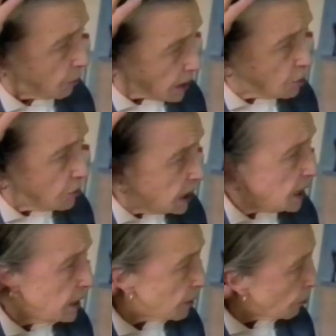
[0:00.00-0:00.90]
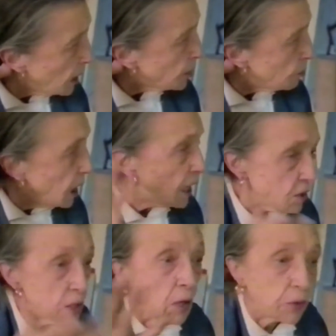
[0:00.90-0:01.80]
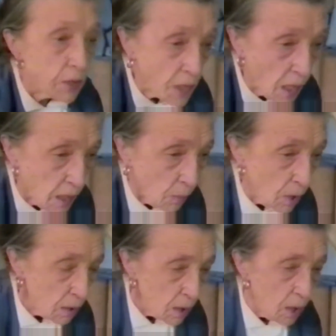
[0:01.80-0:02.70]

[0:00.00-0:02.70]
What you need and what you get is not the same.